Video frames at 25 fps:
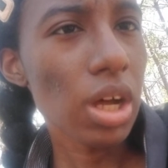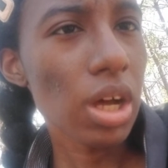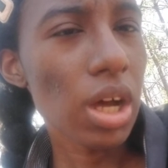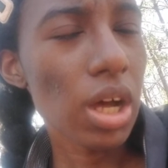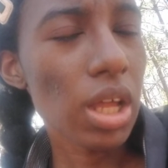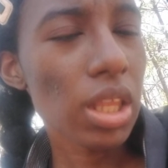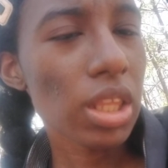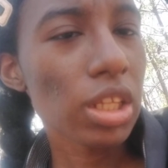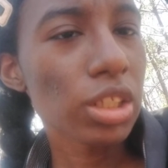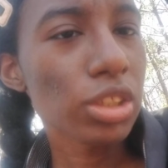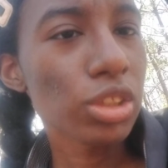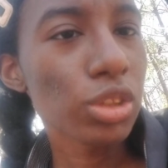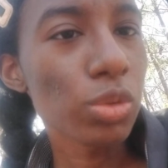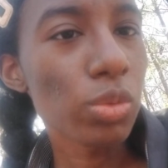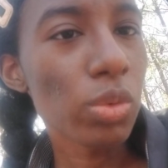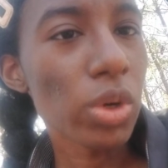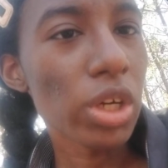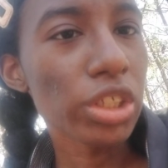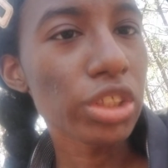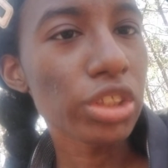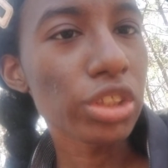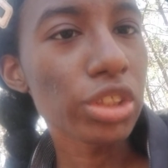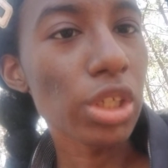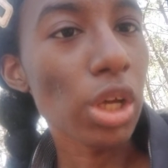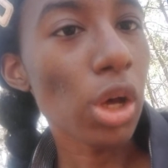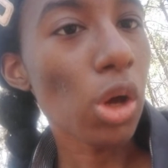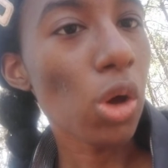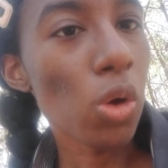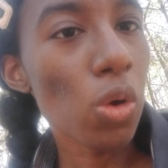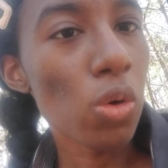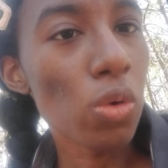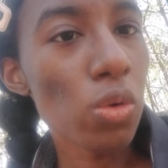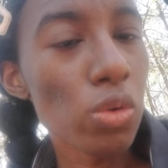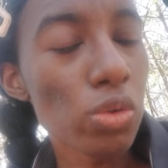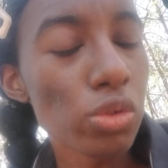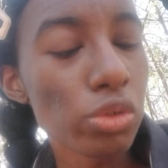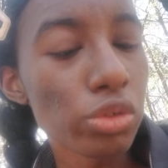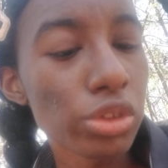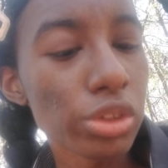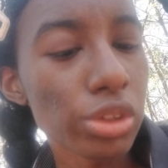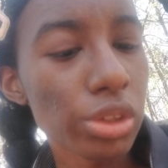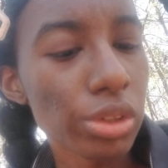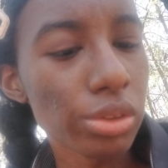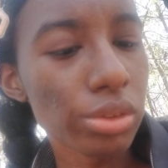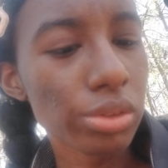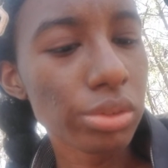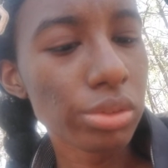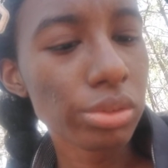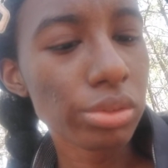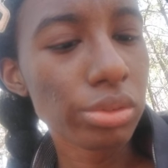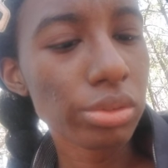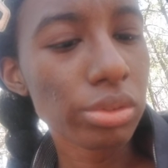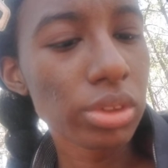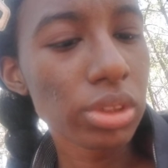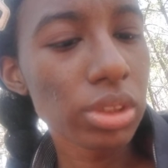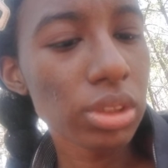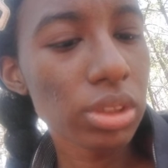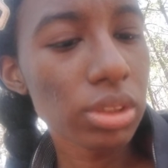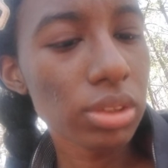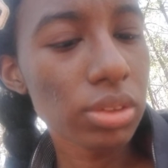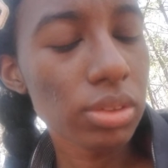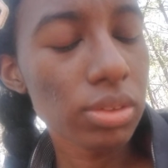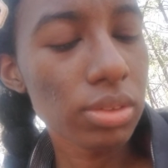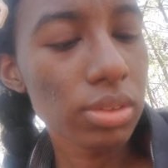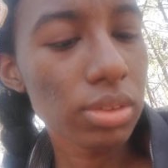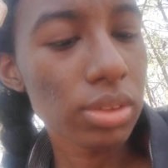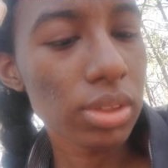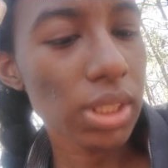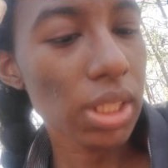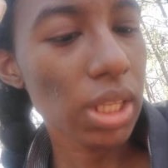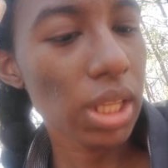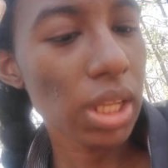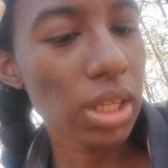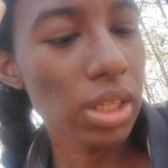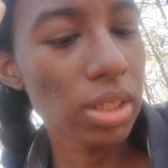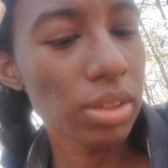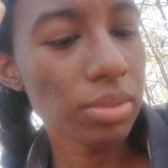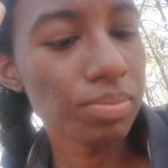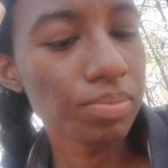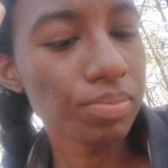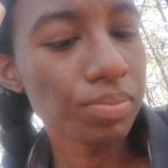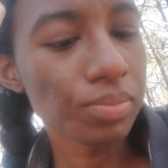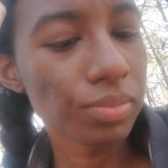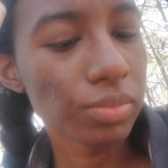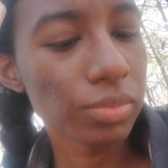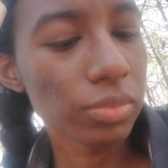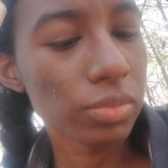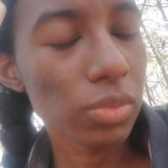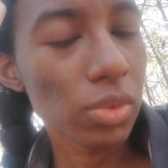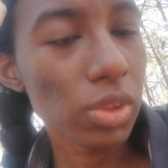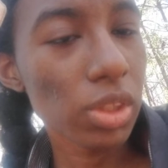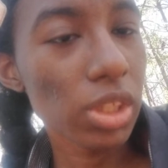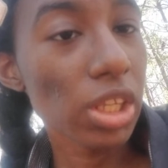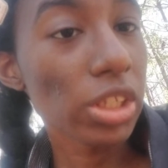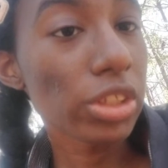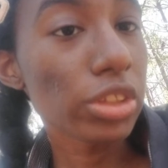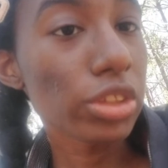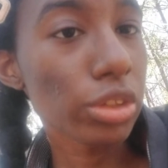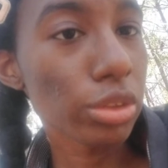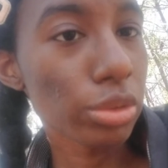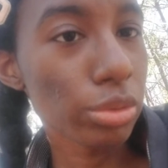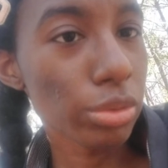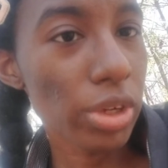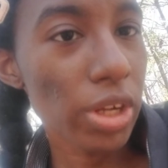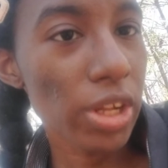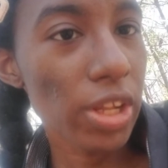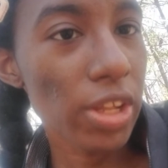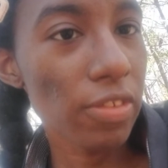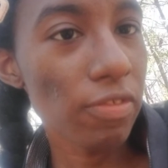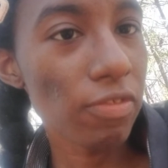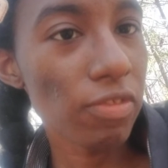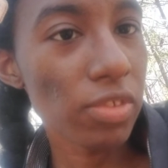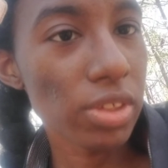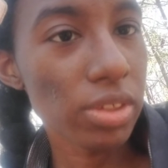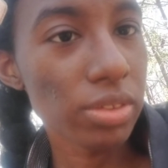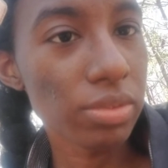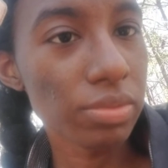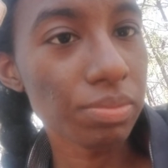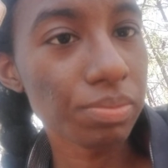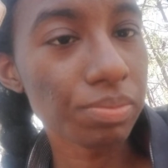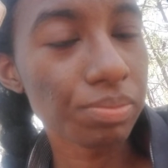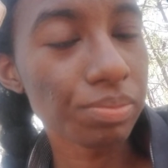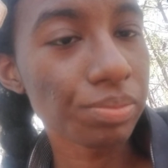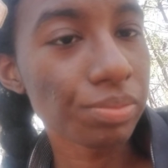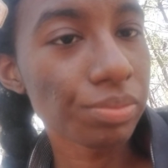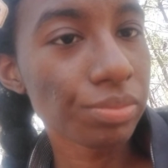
I like to watch the old shows, like That's a Raven,